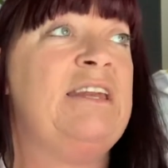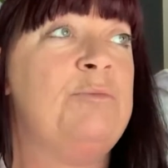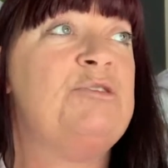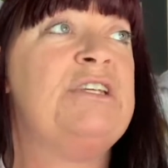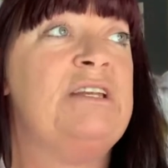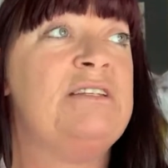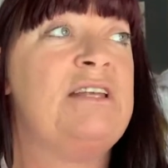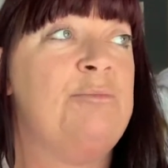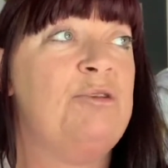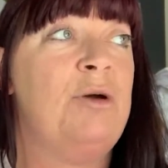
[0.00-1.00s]
Although I
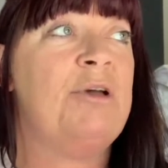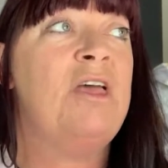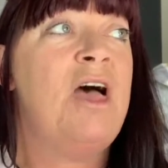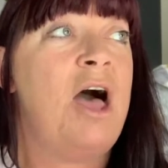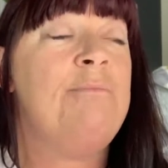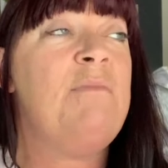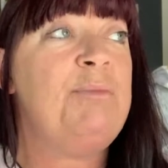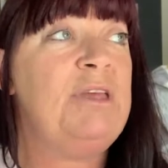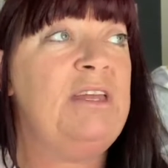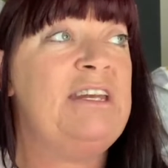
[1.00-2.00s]

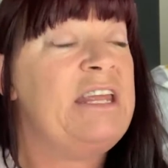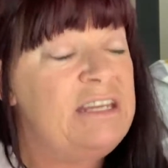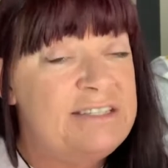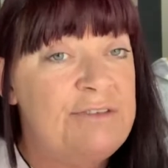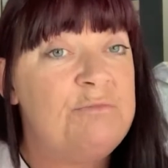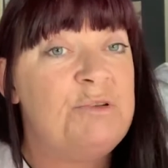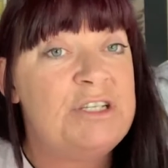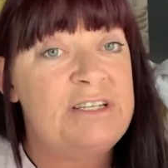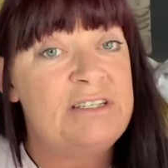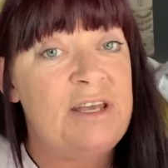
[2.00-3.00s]
always say 99%
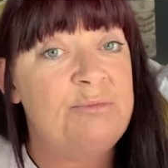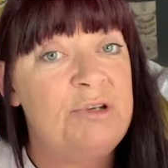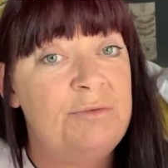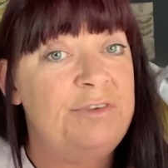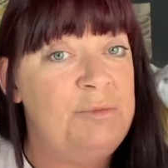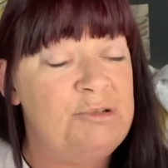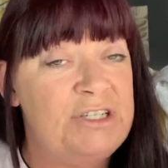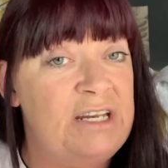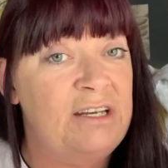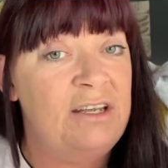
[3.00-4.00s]
Stampin' Up. I'm
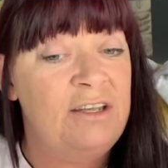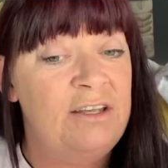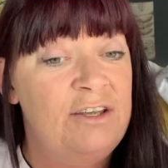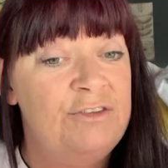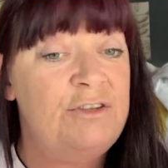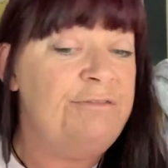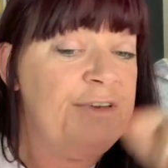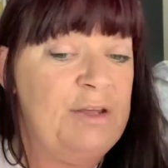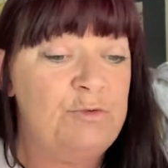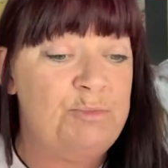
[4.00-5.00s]
maybe
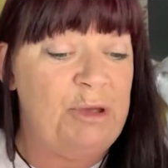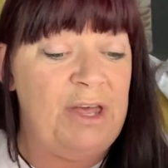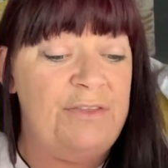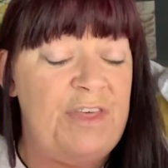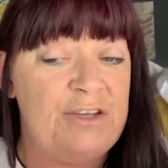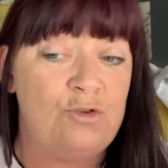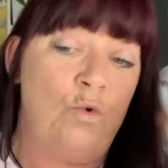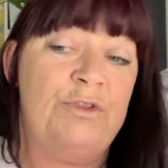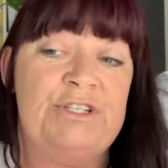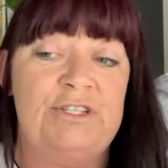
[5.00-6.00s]
97% Stampin' Up,
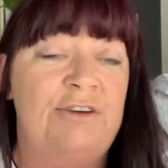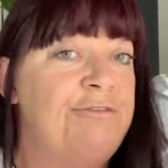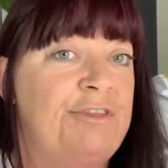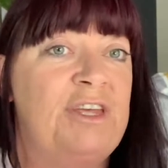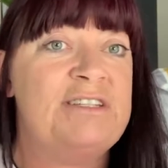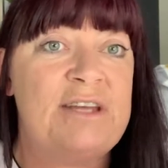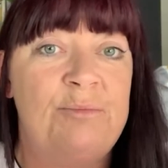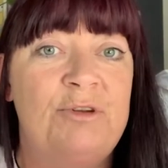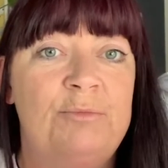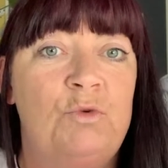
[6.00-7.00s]
3%
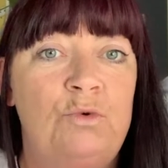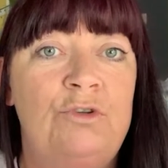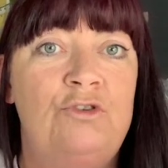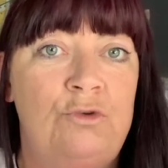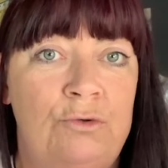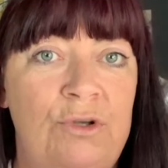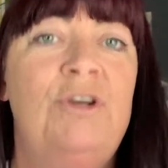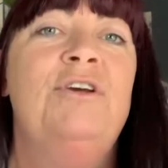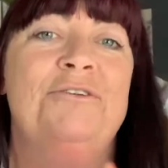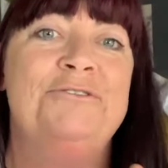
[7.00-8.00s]
something else, but
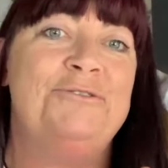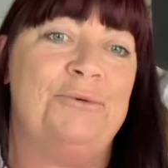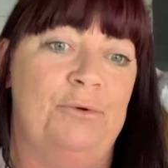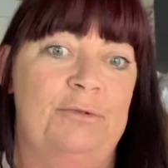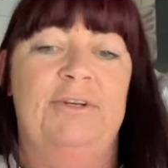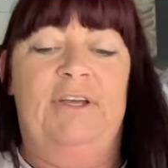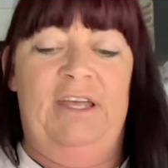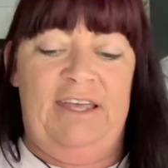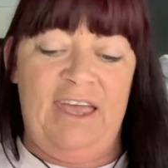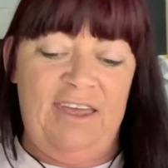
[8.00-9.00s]
that's only stuff that
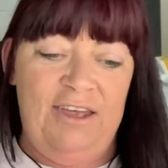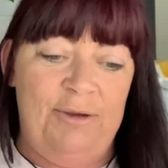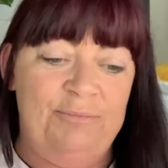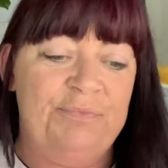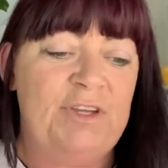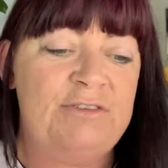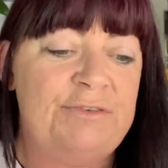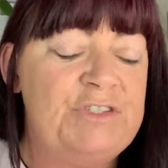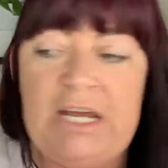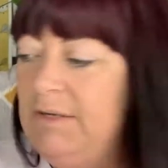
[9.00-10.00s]
Stampin' Up don't do.
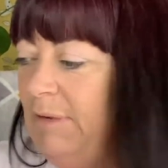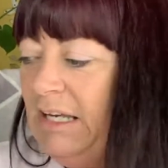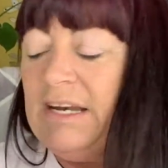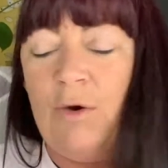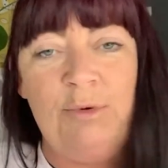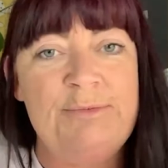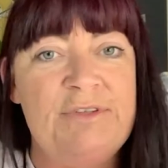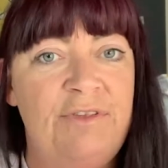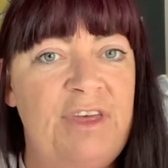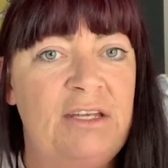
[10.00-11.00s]
So,
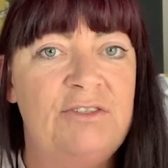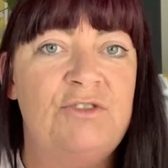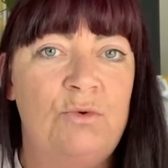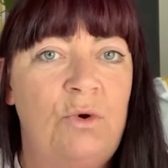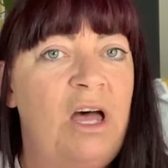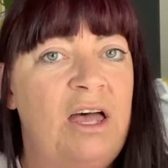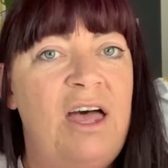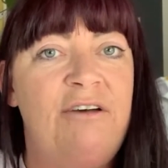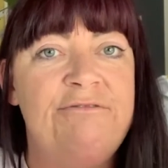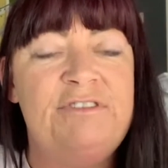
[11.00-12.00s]

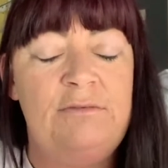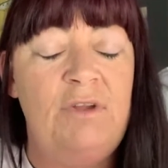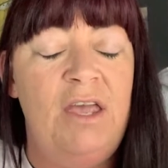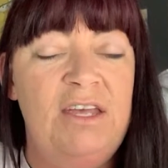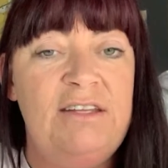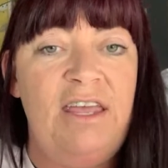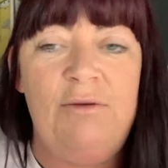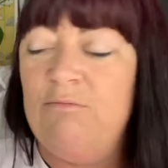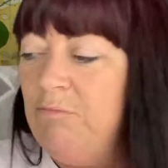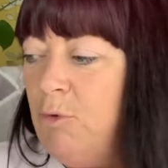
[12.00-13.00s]
because I've started making
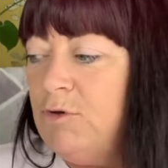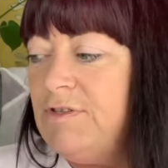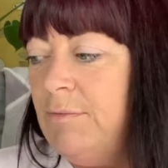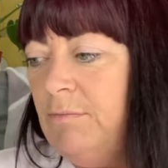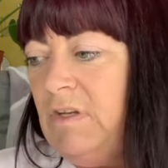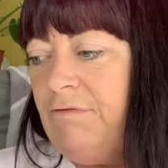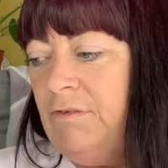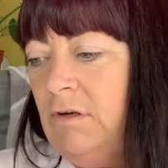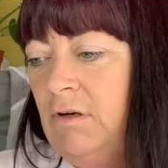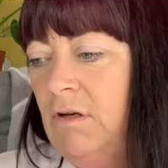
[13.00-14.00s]
albums and things, so
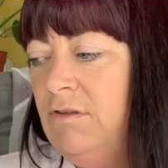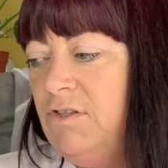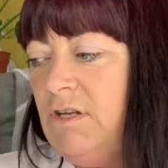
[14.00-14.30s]
I have